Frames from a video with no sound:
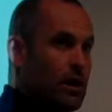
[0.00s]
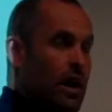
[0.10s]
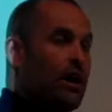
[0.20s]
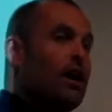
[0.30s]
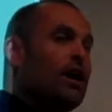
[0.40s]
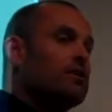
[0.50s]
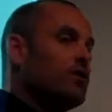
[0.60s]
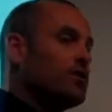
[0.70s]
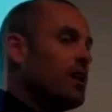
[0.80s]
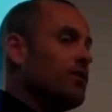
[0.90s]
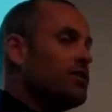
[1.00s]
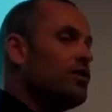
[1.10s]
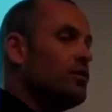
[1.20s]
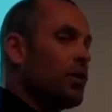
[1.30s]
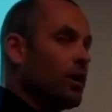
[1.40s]
Okay. So it's kind of a
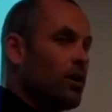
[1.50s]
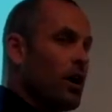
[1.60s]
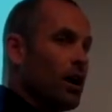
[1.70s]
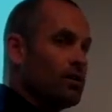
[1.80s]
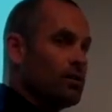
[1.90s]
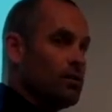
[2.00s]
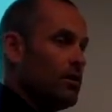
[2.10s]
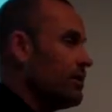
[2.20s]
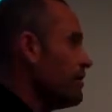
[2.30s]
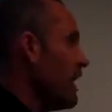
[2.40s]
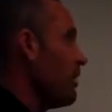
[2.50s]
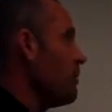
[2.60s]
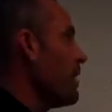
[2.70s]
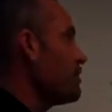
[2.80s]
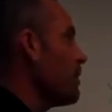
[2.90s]
two-part cross. Now
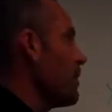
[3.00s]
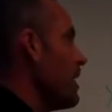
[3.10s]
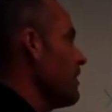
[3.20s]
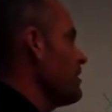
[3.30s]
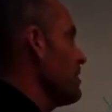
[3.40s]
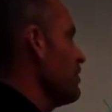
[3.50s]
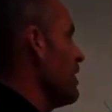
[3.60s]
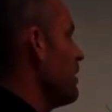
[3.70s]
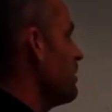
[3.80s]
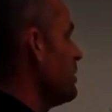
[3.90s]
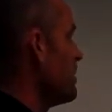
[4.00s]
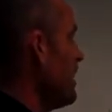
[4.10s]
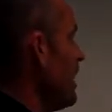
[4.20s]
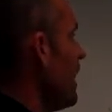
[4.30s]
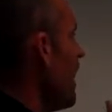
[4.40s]
the best part about this is you're able to
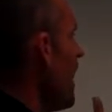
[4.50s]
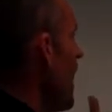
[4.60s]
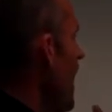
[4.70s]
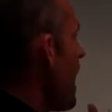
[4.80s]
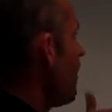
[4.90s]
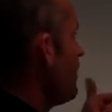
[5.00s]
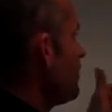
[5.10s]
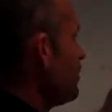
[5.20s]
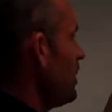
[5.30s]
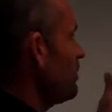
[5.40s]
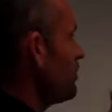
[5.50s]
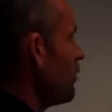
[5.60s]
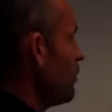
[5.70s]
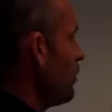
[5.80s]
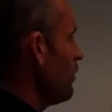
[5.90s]
see how these genes
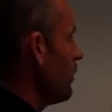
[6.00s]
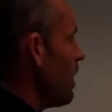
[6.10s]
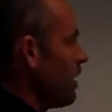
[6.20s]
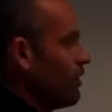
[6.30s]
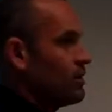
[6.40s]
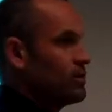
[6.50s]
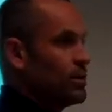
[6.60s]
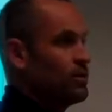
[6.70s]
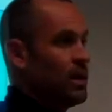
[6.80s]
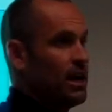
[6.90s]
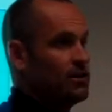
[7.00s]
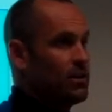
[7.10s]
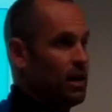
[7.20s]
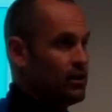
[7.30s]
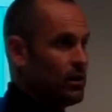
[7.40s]
are moved along, especially with
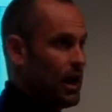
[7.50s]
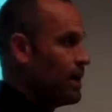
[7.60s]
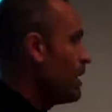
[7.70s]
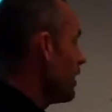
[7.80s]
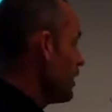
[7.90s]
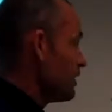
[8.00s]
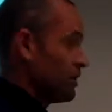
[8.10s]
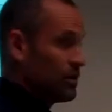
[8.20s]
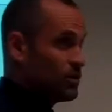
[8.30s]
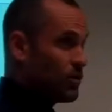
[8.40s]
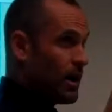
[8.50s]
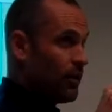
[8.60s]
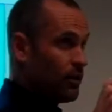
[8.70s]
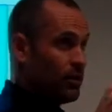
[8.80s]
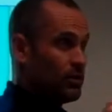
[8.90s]
X-linked. Okay. So this is why
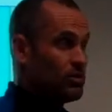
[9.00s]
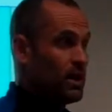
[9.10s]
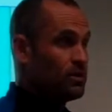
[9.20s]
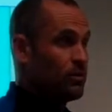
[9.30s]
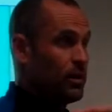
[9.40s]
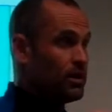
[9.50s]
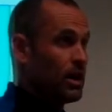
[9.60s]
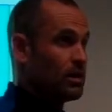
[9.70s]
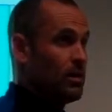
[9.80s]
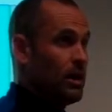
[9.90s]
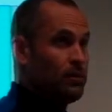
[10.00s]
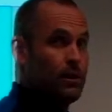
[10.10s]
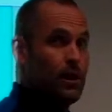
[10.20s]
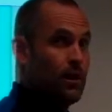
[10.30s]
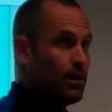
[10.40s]
earlier in the semester when we talked about
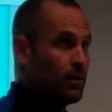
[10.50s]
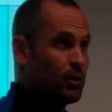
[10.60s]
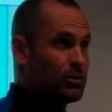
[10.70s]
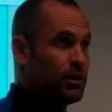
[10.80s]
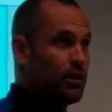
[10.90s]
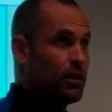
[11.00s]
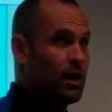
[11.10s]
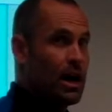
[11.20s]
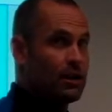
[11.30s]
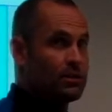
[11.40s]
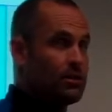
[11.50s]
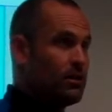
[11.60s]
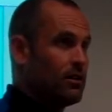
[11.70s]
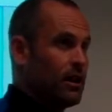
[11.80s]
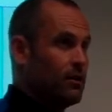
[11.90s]
the person in our class,
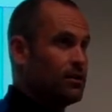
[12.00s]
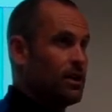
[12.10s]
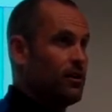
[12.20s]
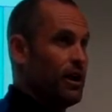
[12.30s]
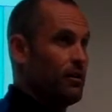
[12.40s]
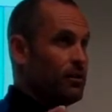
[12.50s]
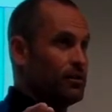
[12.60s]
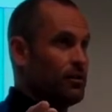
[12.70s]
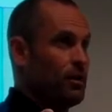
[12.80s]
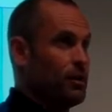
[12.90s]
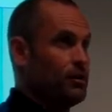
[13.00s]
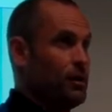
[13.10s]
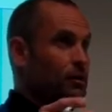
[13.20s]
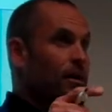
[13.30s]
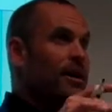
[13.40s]
I don't want to say their name because it's going on
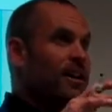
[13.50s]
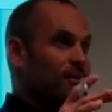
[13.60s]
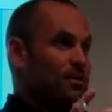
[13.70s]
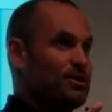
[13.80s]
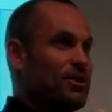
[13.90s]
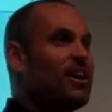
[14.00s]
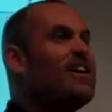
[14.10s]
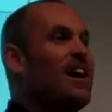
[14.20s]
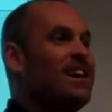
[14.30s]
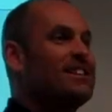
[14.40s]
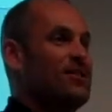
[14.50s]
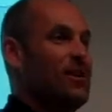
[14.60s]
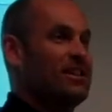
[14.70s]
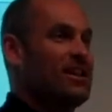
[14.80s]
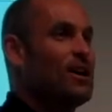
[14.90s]
YouTube, the person in our class who
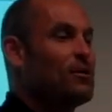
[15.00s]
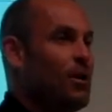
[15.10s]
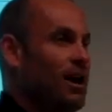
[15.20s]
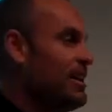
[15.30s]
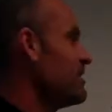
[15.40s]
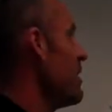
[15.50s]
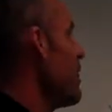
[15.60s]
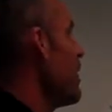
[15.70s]
has color blindness,